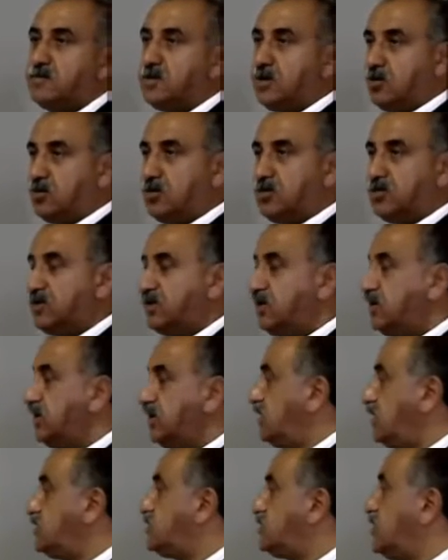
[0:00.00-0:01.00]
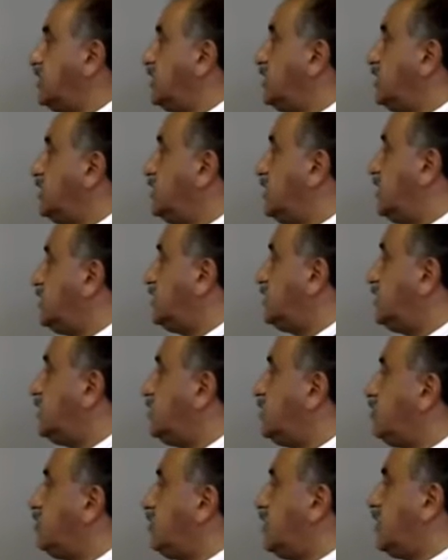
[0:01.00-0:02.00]
The only thing is, they
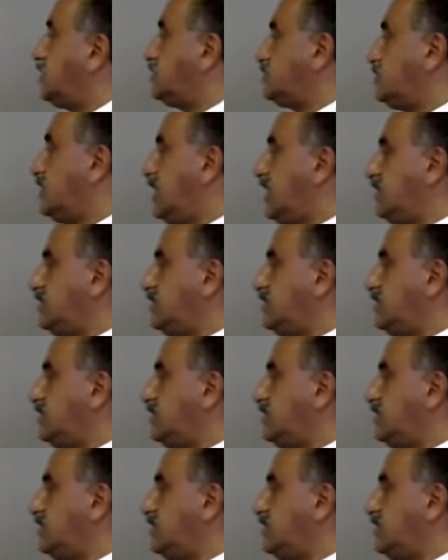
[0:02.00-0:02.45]
didn't know how to